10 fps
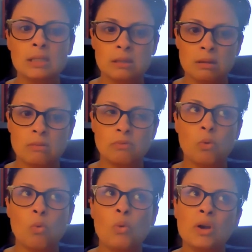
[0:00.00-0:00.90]
of
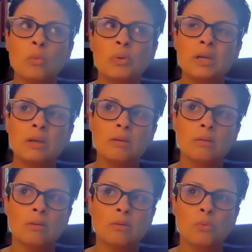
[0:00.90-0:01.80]
where
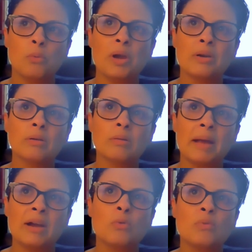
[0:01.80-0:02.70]

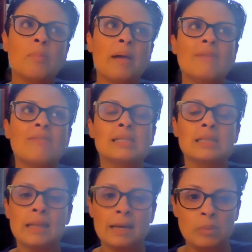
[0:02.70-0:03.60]
my career path has
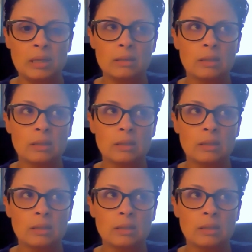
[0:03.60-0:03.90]
led me,